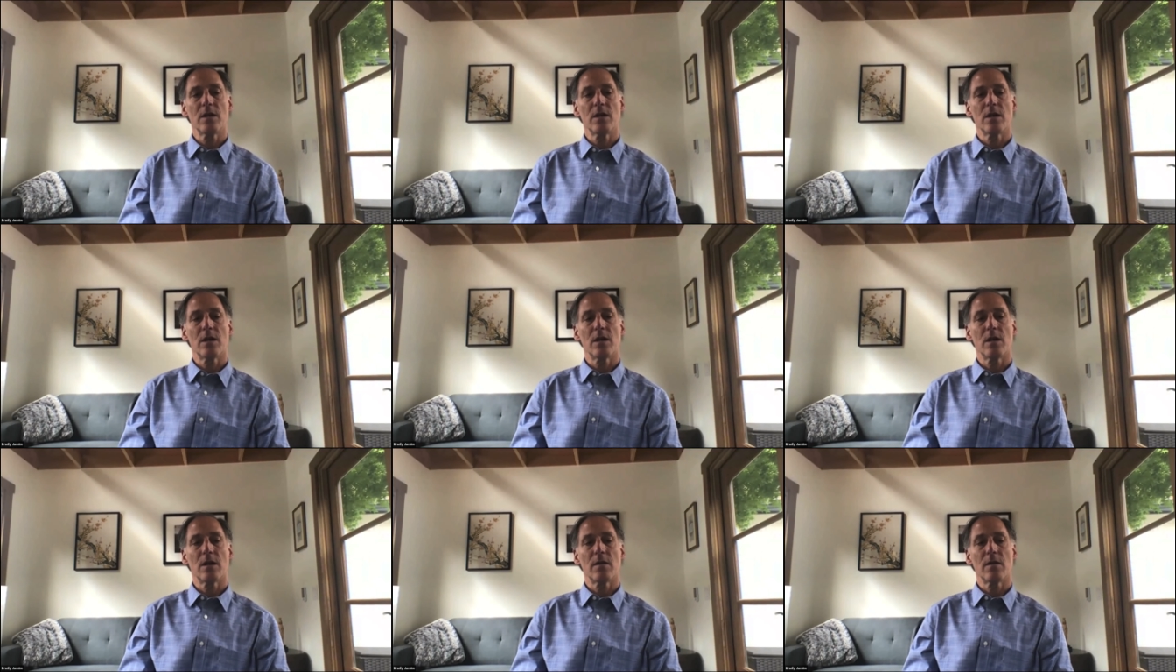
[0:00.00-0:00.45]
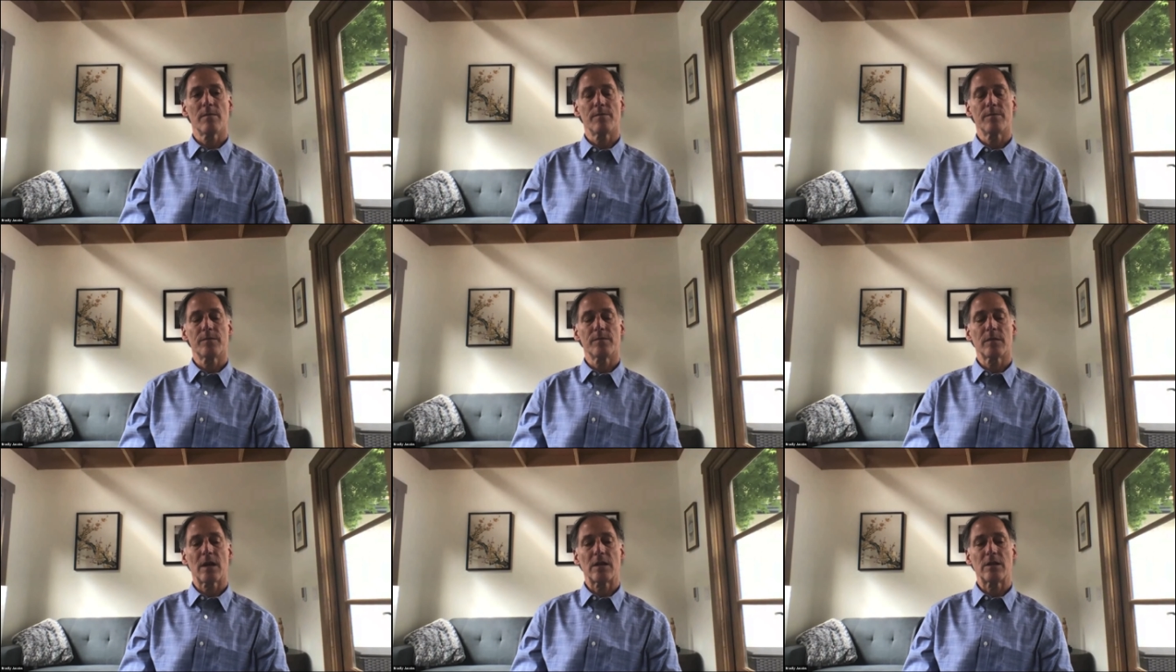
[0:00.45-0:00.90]
Um,
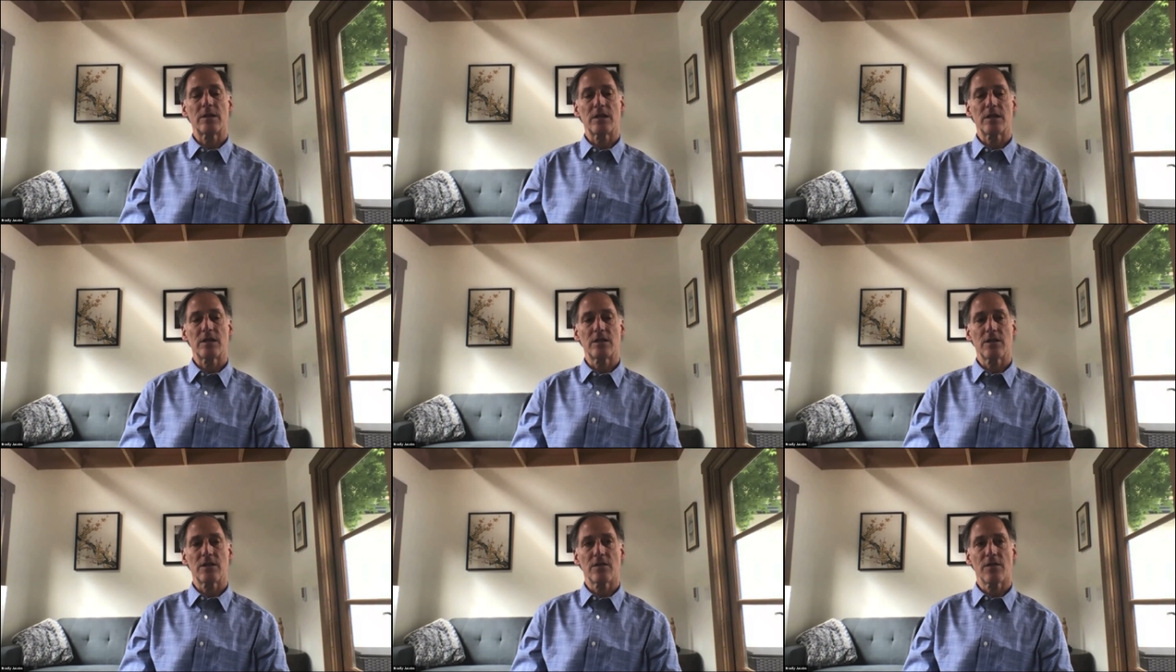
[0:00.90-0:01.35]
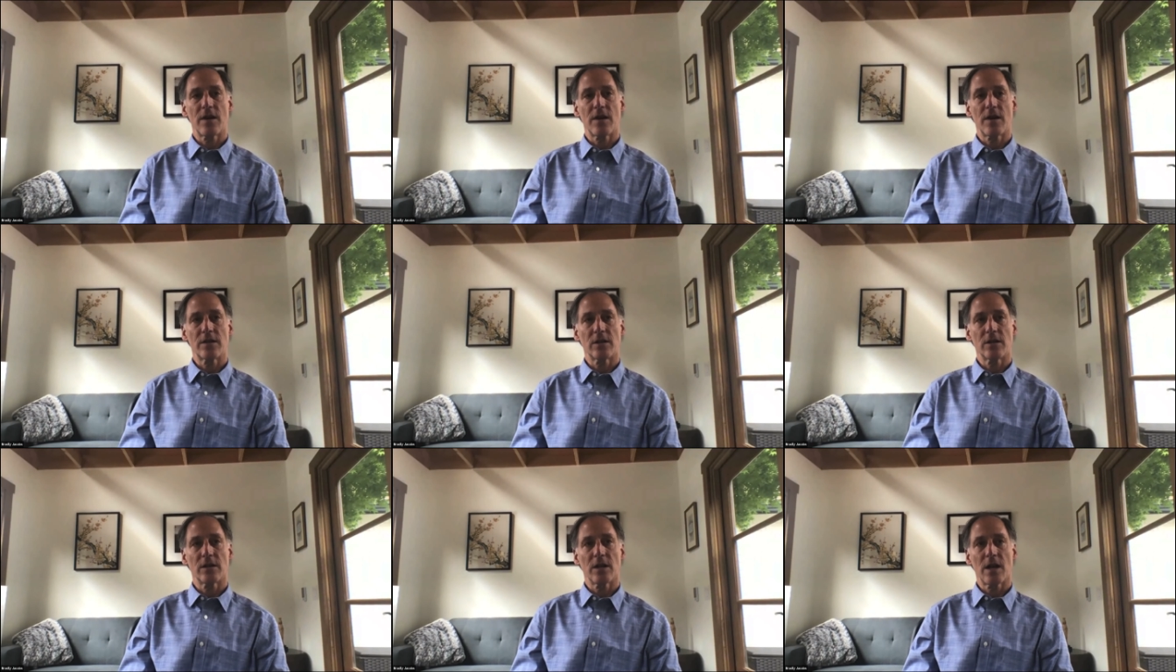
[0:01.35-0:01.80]
and it's easy to
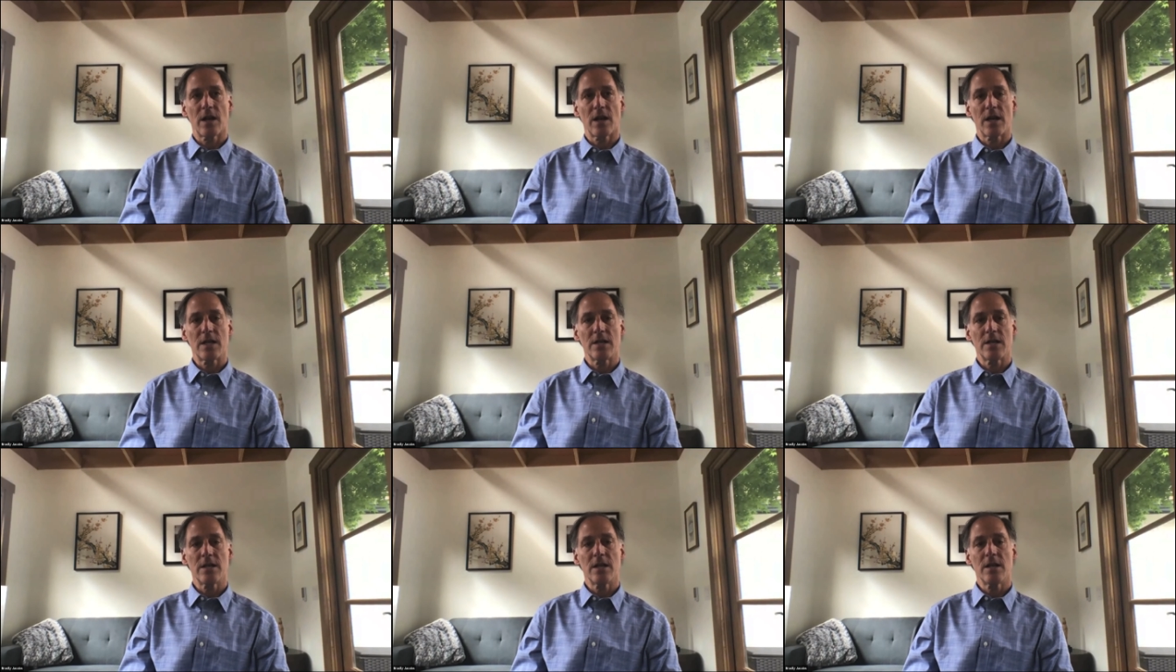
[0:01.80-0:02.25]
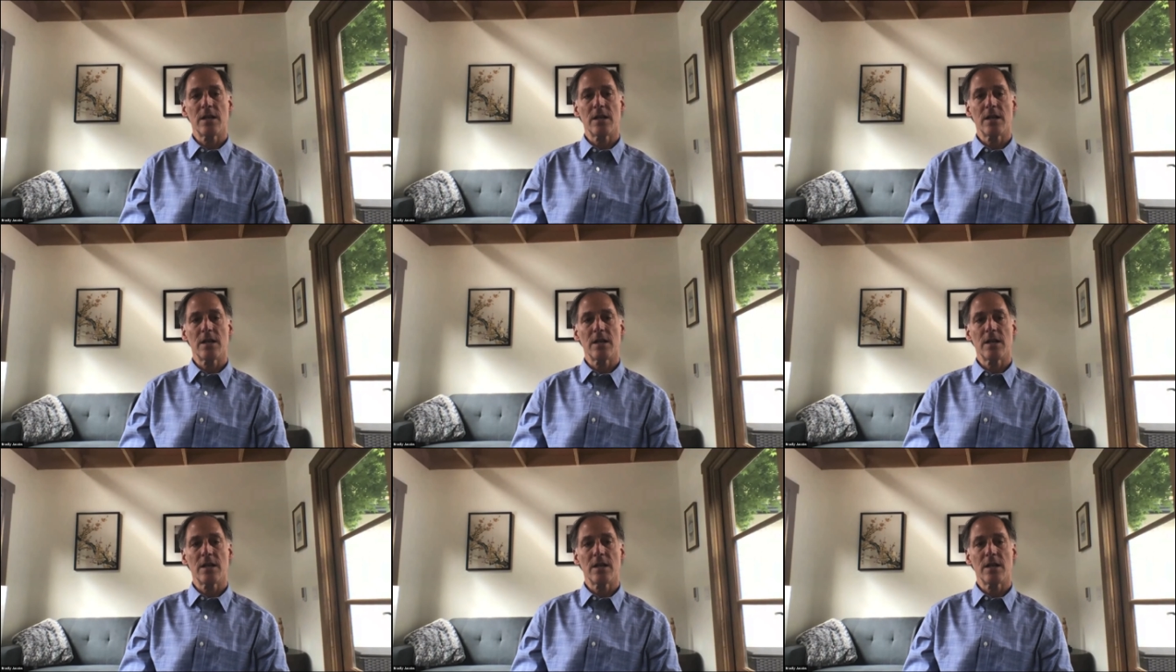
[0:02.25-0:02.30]
find online.